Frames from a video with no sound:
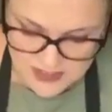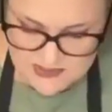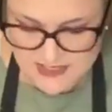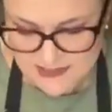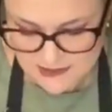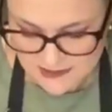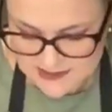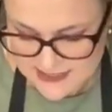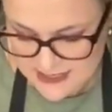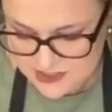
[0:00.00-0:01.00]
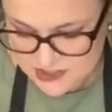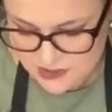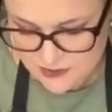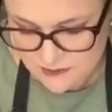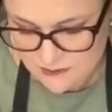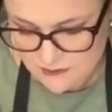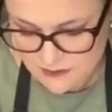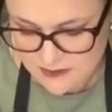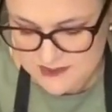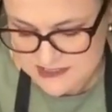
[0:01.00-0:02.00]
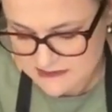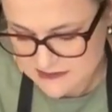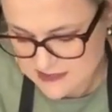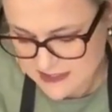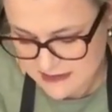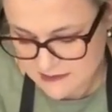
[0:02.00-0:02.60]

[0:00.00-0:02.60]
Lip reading: Because each, let me start this